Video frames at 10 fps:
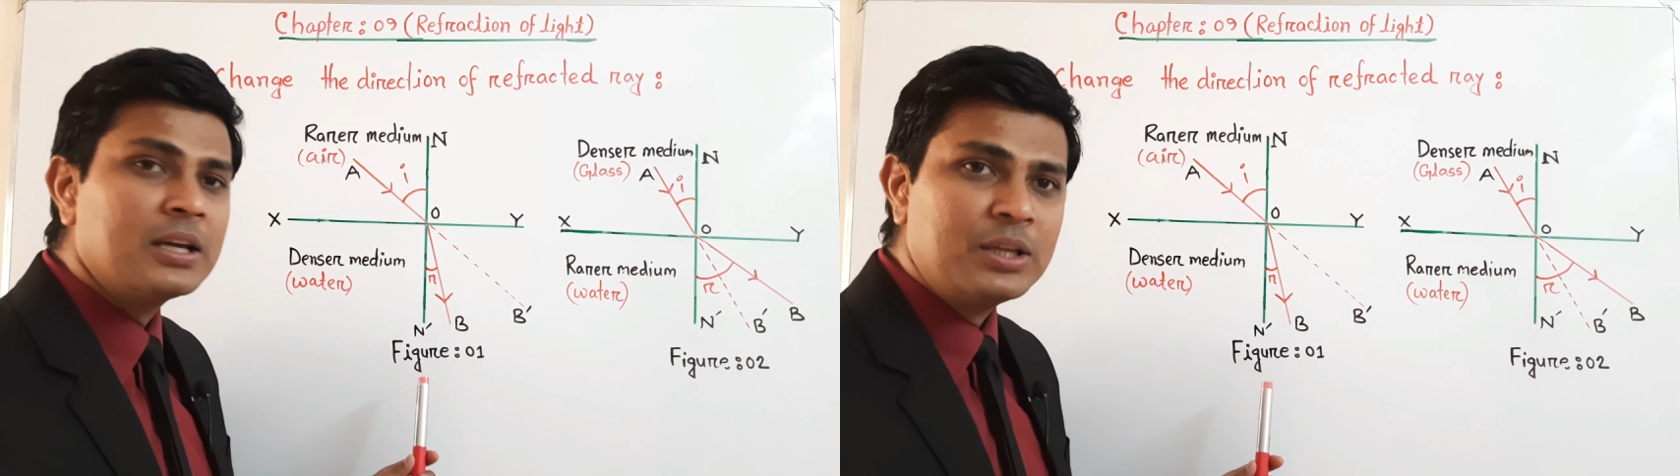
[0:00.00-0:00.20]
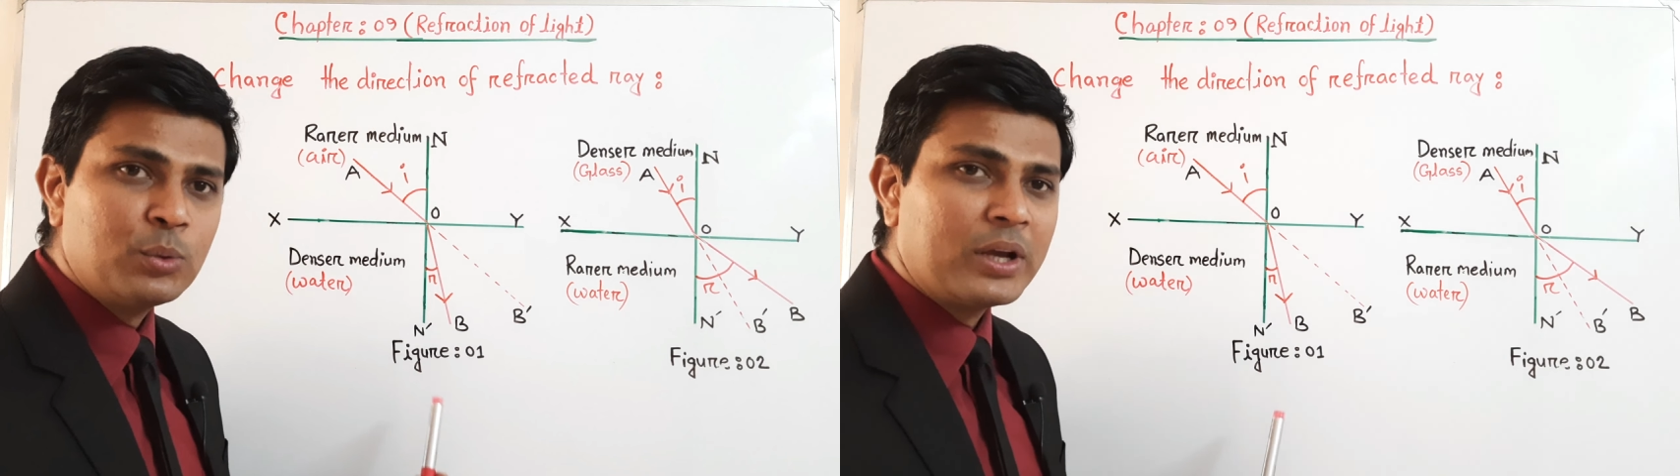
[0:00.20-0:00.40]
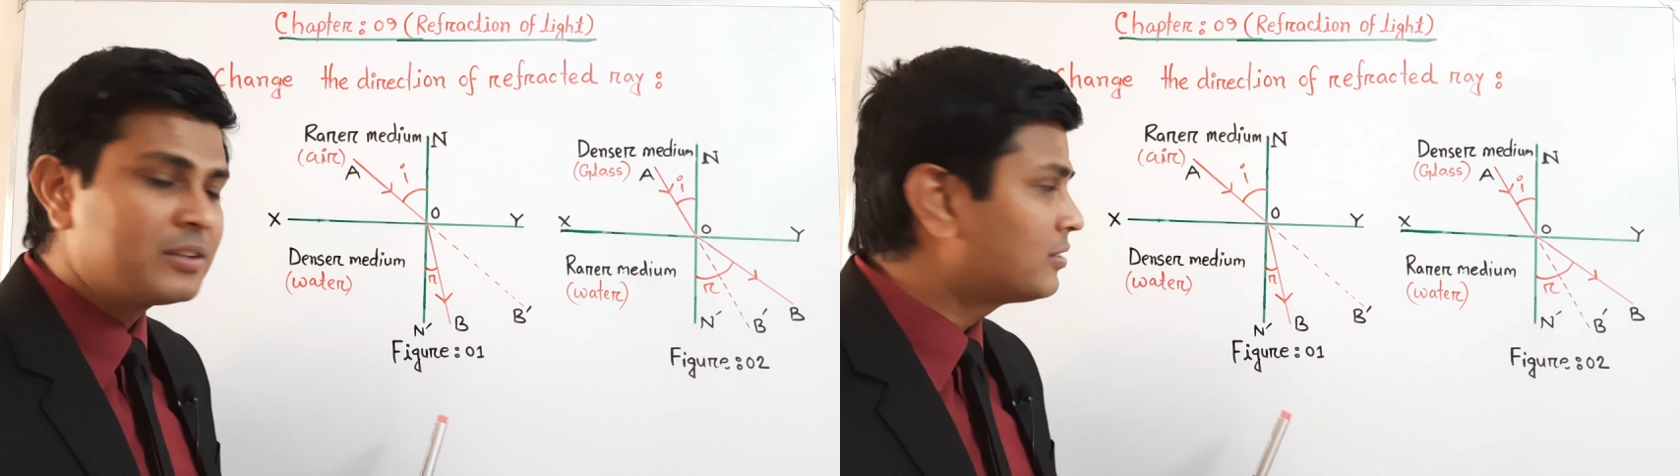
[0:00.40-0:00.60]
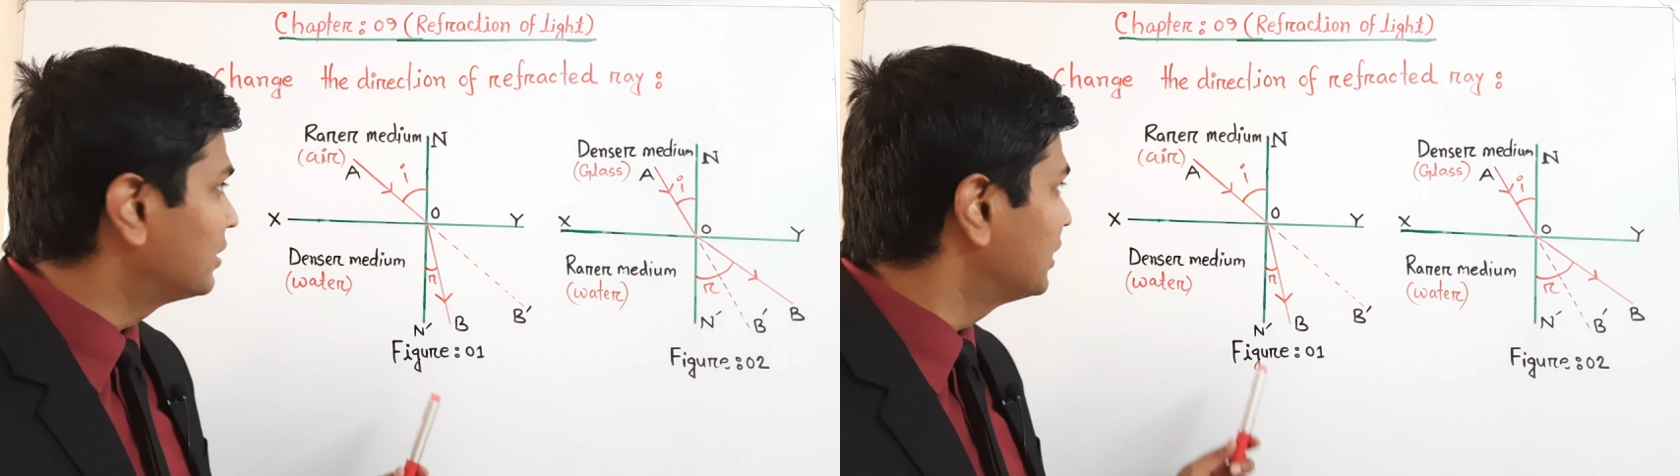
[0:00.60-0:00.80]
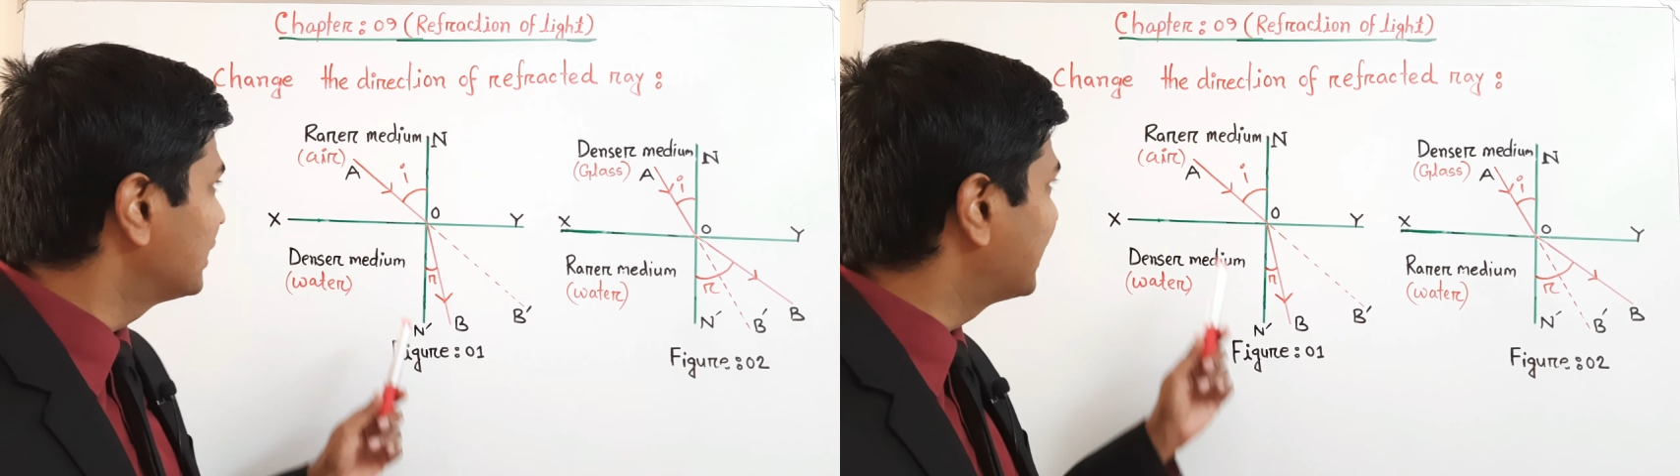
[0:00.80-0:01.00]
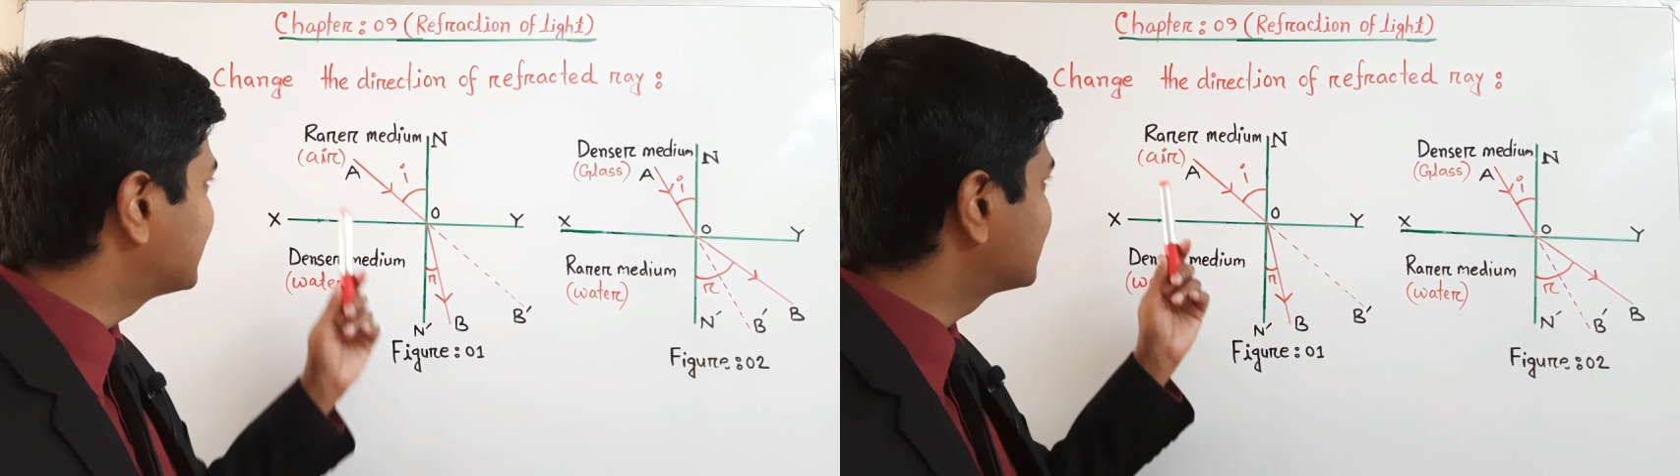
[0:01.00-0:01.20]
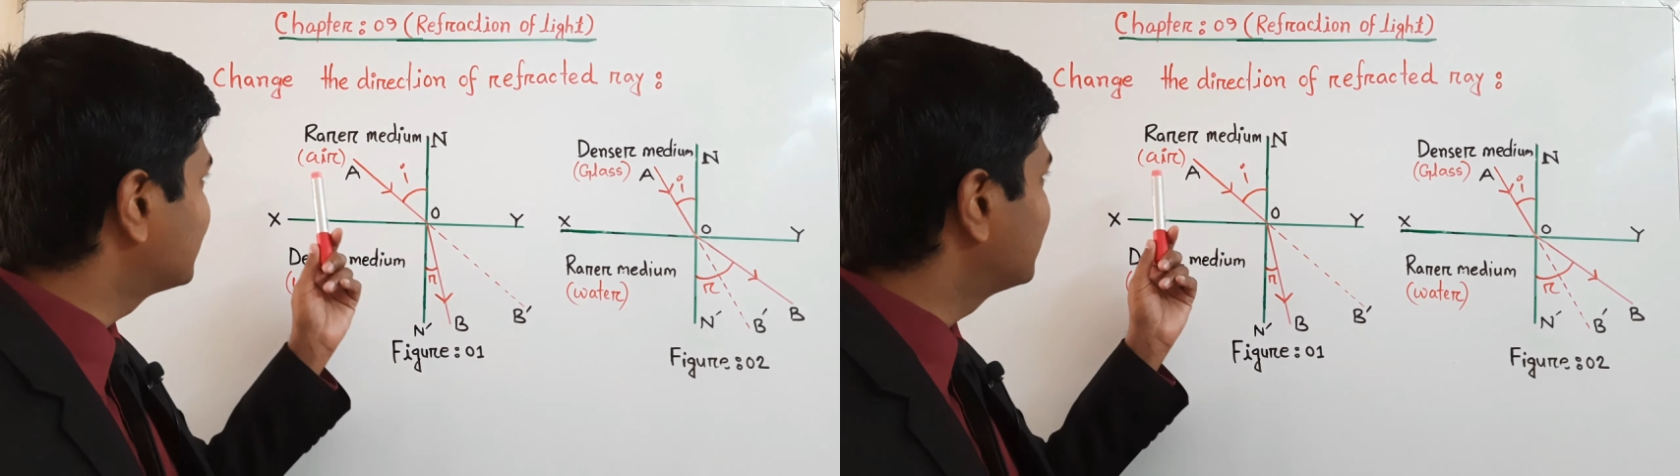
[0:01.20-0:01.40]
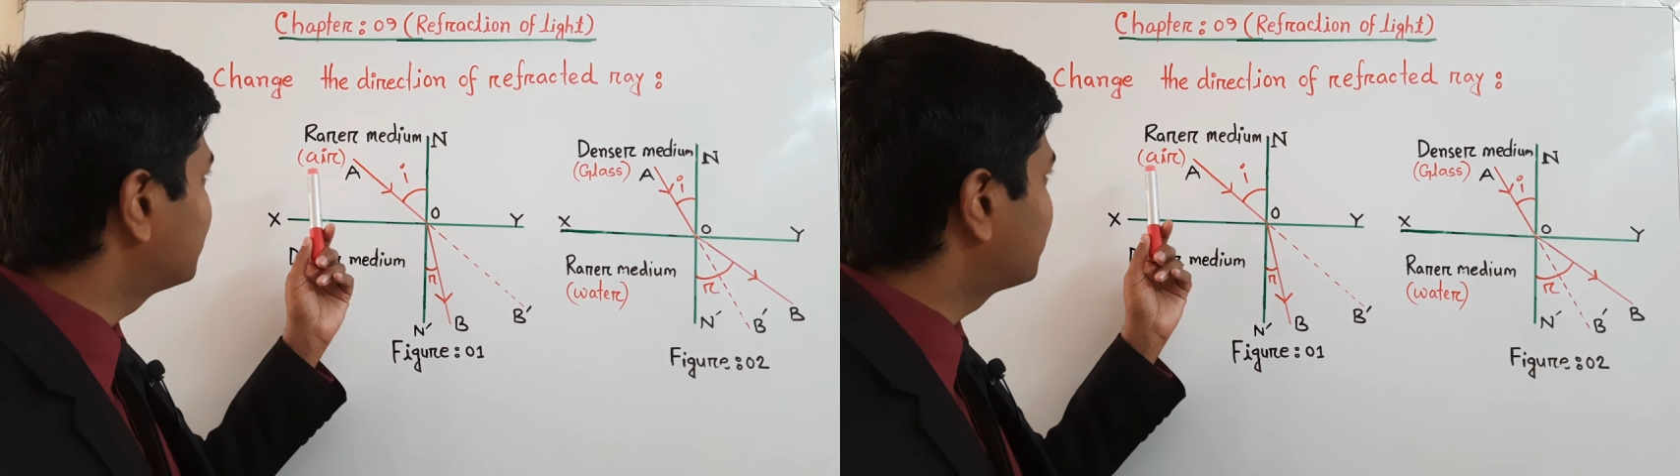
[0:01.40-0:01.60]
you can see light
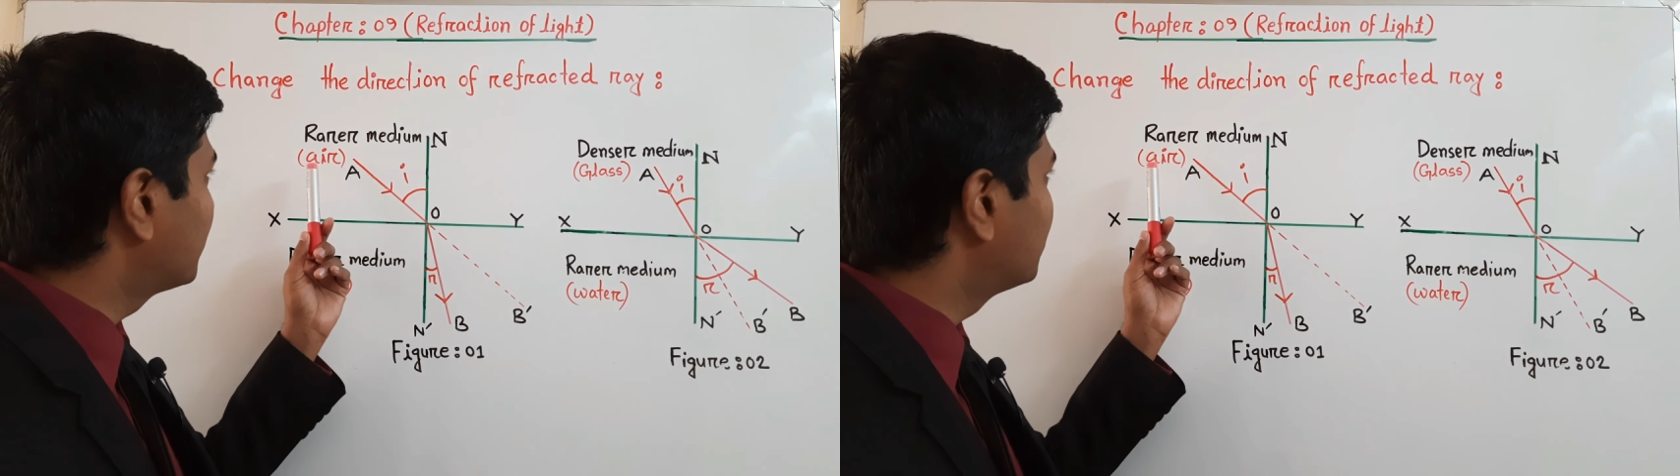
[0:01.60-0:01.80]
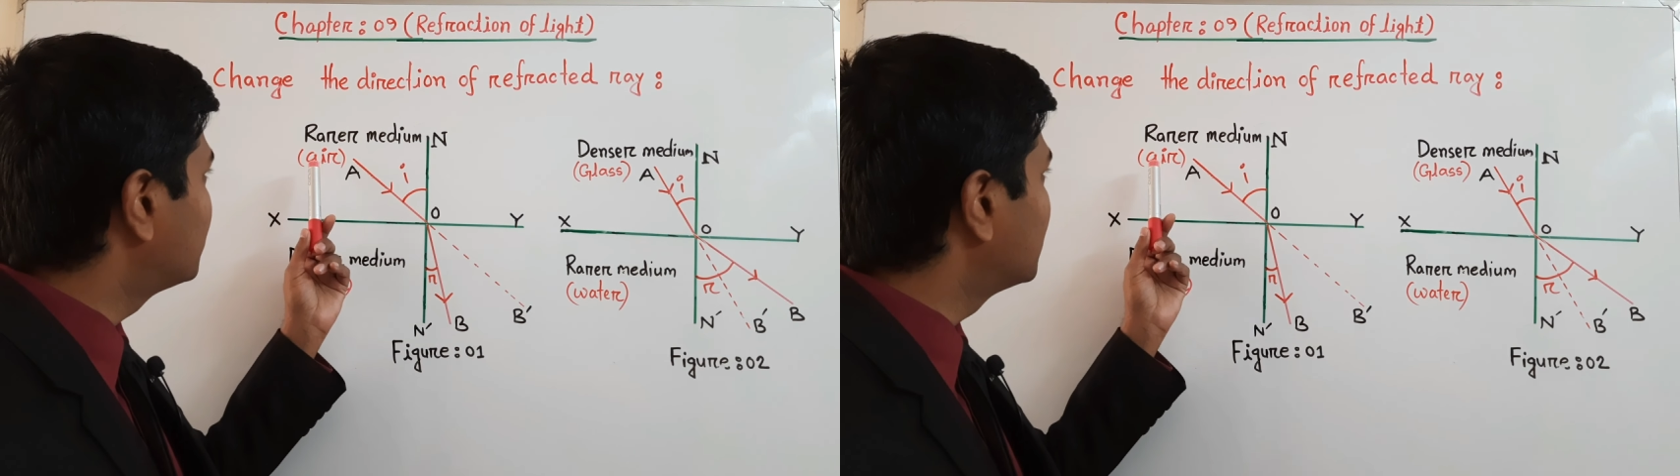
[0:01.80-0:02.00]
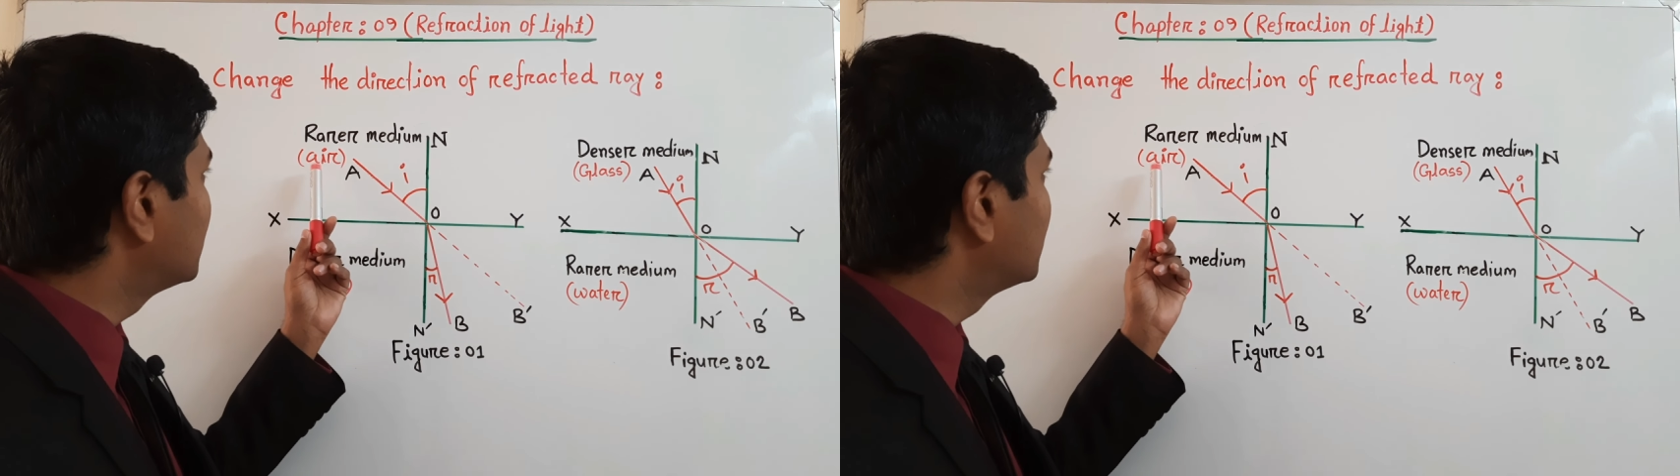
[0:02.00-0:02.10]
travel from